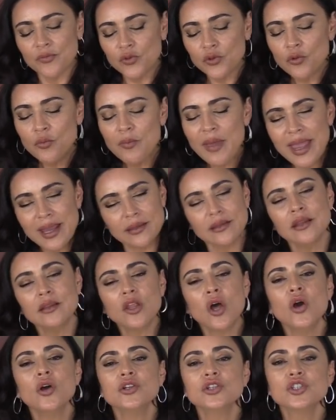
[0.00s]
To make the
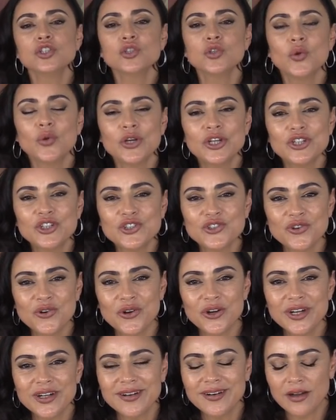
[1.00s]
long story
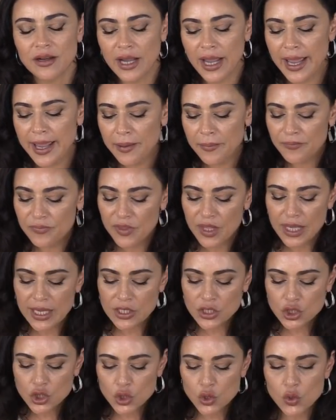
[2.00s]
short, okay,
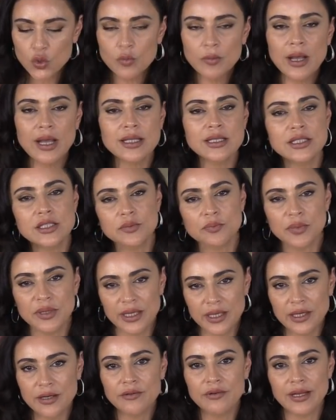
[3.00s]
in 2 months
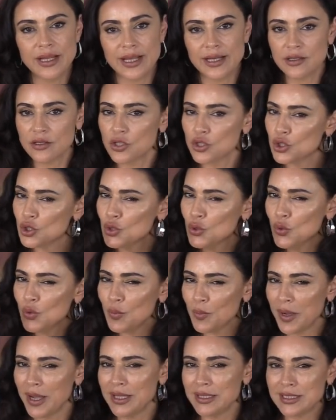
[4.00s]
period, 2
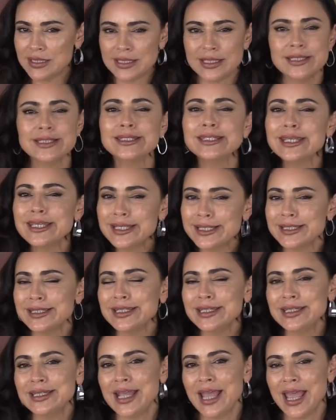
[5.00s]
months,
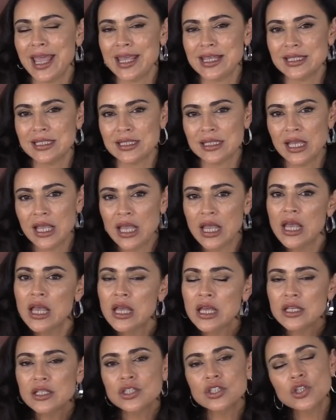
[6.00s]
60 days,
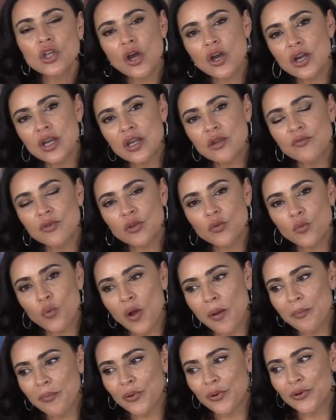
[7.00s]
starting with
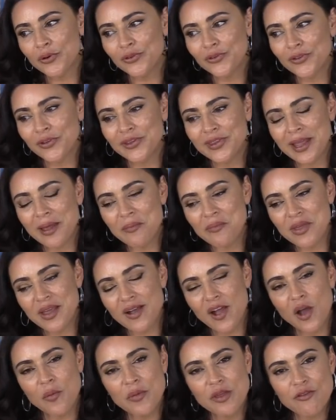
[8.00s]
one person, then
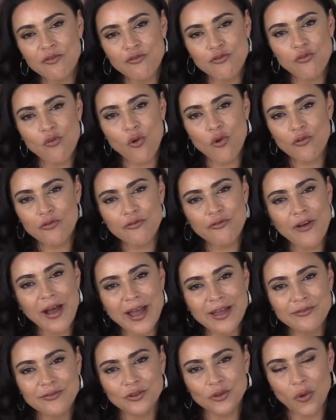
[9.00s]
becoming 4 or
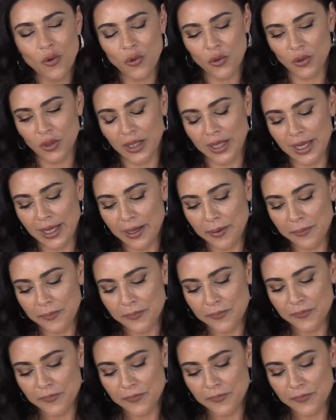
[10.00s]
5 locally,